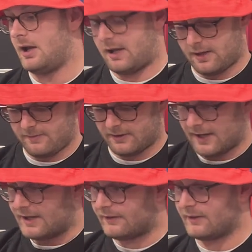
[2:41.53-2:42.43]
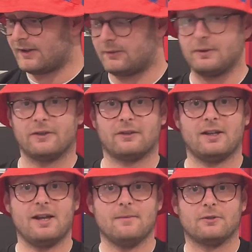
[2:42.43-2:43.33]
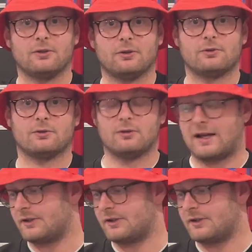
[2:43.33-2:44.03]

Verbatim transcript: Um, that is this week's In With A Shot draw.